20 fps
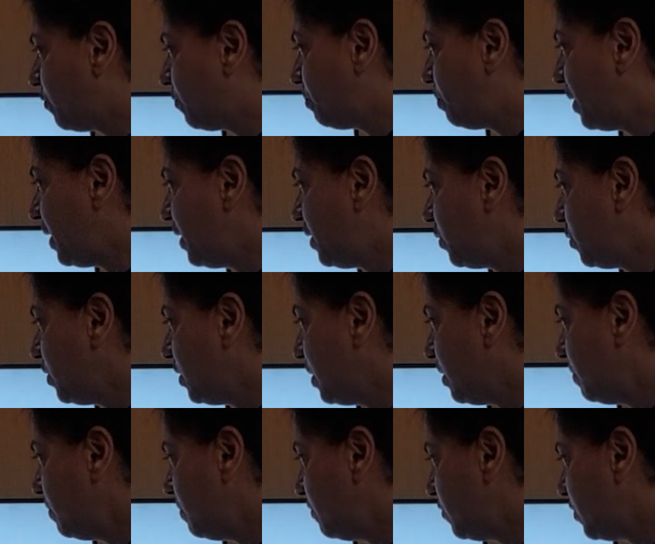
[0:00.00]

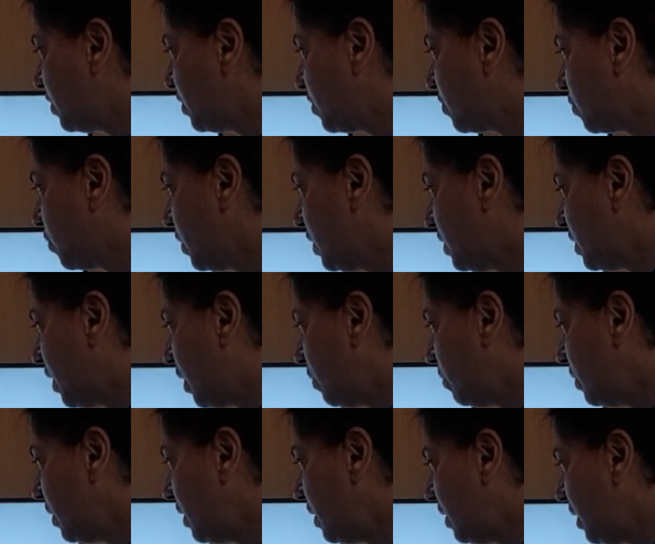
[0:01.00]
peritoneum which is going
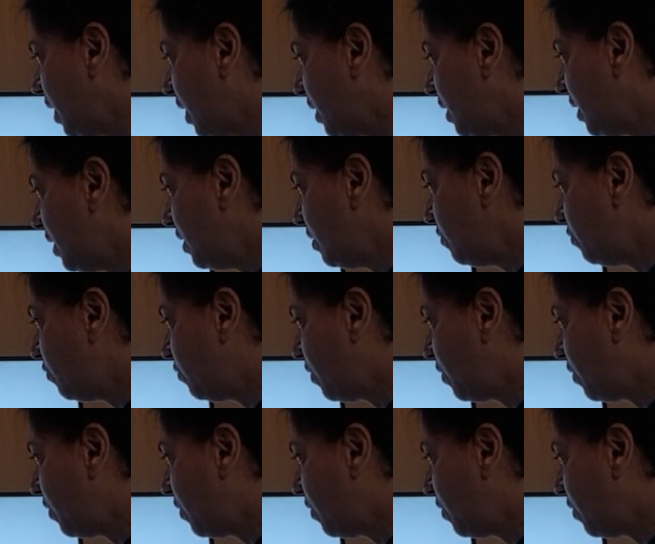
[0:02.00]
down and again